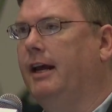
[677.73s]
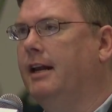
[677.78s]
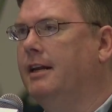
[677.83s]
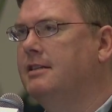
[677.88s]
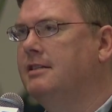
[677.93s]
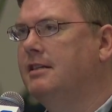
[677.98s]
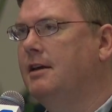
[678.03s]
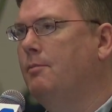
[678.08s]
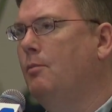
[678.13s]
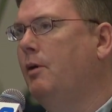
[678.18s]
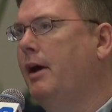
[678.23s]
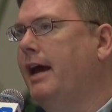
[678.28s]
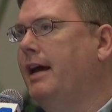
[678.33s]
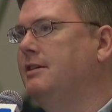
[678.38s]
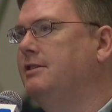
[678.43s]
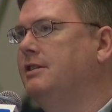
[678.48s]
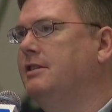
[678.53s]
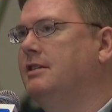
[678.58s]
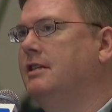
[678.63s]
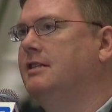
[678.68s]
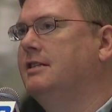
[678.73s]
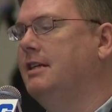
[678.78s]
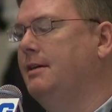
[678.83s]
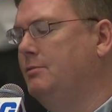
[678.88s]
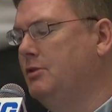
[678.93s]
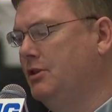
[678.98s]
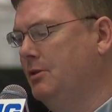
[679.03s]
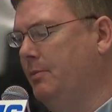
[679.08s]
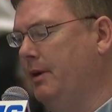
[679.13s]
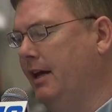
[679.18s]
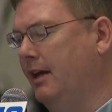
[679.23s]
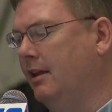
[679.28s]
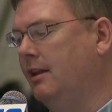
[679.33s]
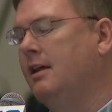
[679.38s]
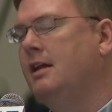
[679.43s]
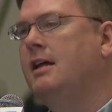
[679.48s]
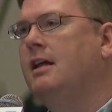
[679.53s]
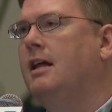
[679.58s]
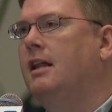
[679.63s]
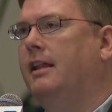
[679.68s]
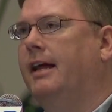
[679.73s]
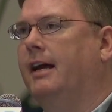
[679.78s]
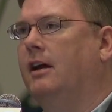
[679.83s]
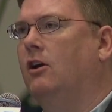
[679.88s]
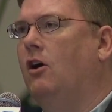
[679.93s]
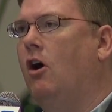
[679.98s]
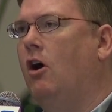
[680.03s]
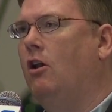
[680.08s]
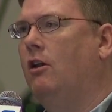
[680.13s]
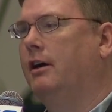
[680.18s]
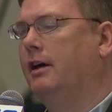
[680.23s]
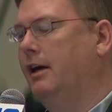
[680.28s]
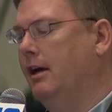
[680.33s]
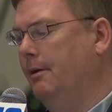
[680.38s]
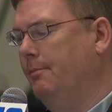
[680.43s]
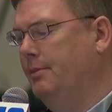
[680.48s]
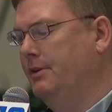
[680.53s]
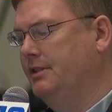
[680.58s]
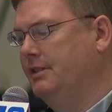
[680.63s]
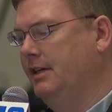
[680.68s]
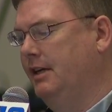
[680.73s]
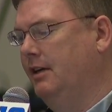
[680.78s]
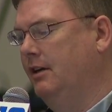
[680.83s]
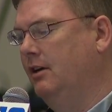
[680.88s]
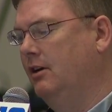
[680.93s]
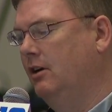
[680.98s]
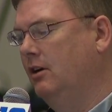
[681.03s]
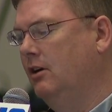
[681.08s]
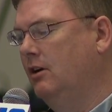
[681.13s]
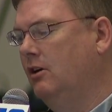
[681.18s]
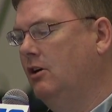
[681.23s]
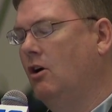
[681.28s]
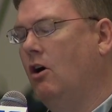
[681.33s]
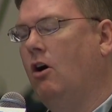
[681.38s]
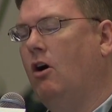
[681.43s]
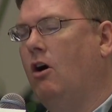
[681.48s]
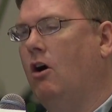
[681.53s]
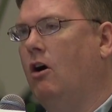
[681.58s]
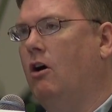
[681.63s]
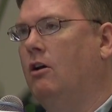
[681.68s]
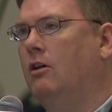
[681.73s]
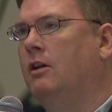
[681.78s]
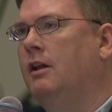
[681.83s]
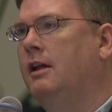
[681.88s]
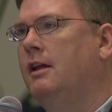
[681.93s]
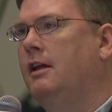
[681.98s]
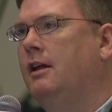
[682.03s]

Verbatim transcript: And in some cases, it seems to be like an all encompassing call